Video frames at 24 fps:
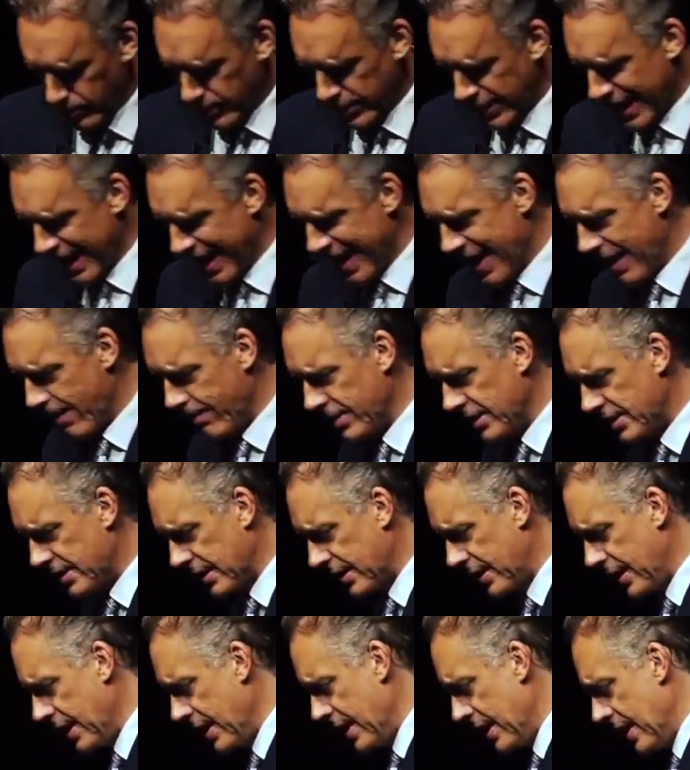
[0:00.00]
with Ham, is
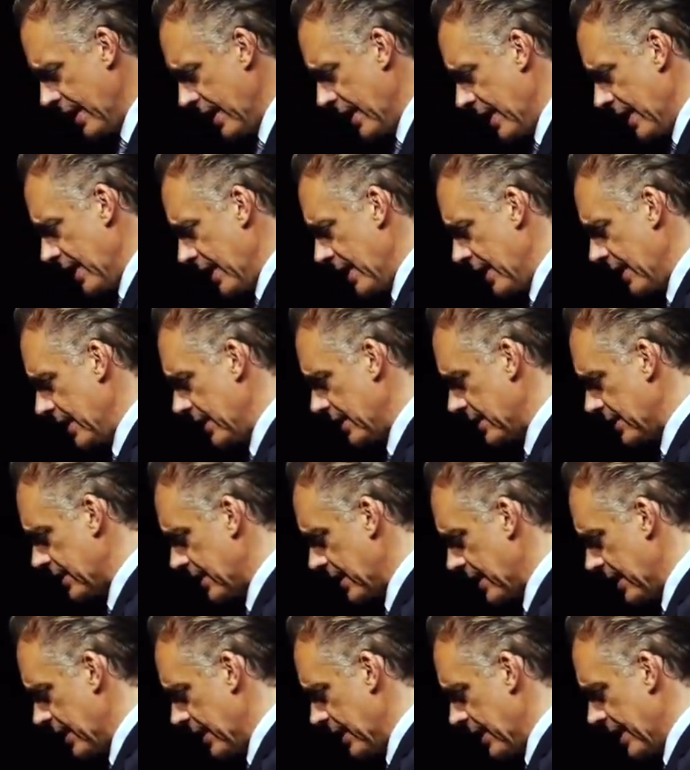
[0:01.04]
that he's
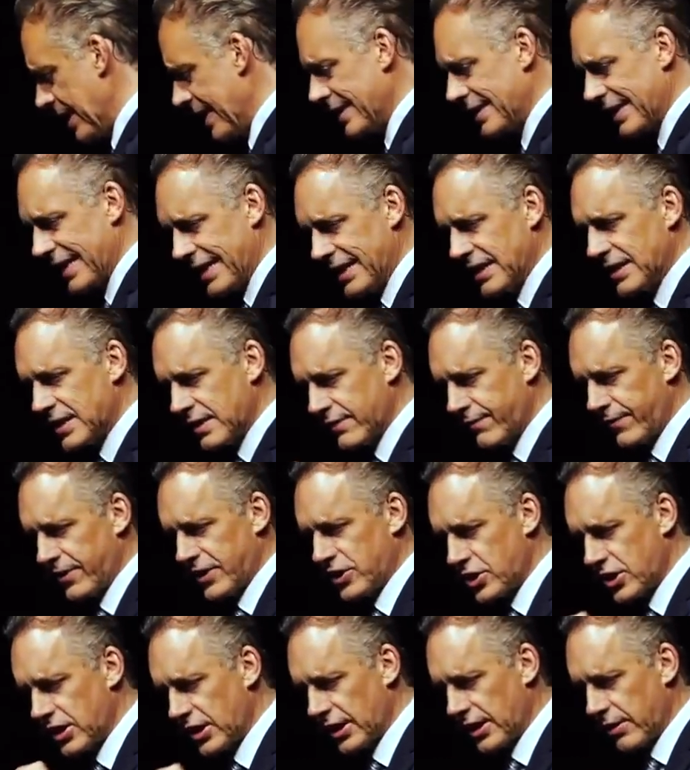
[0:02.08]

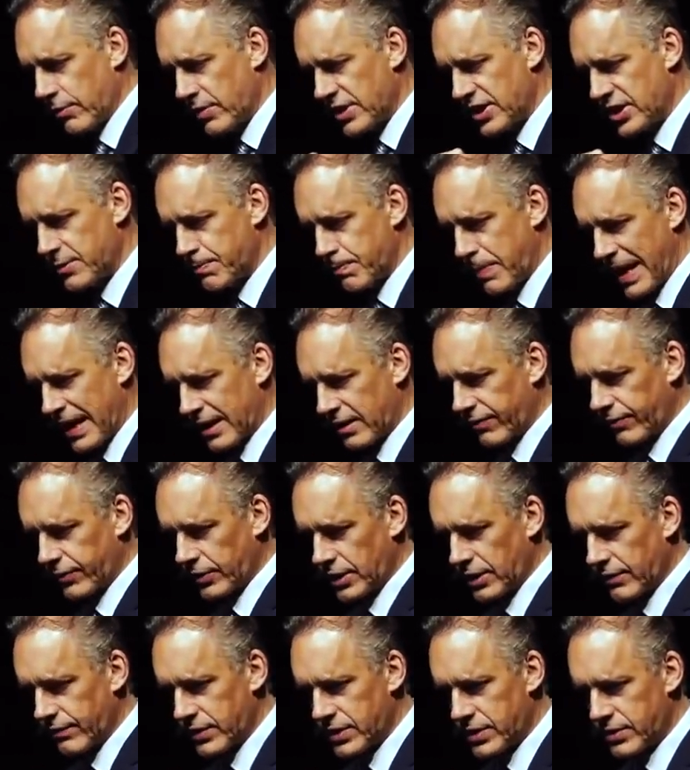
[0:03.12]
insufficiently
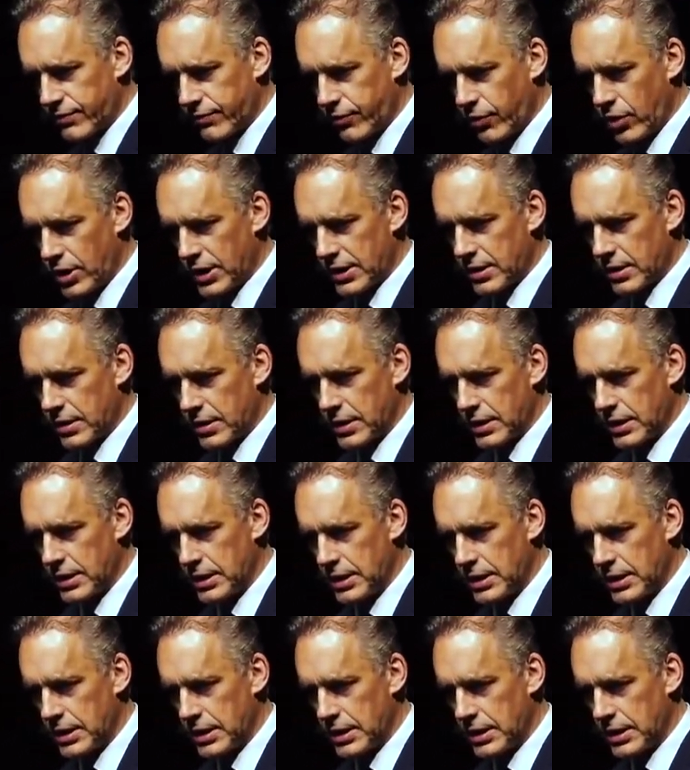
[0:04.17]
respectful of his father.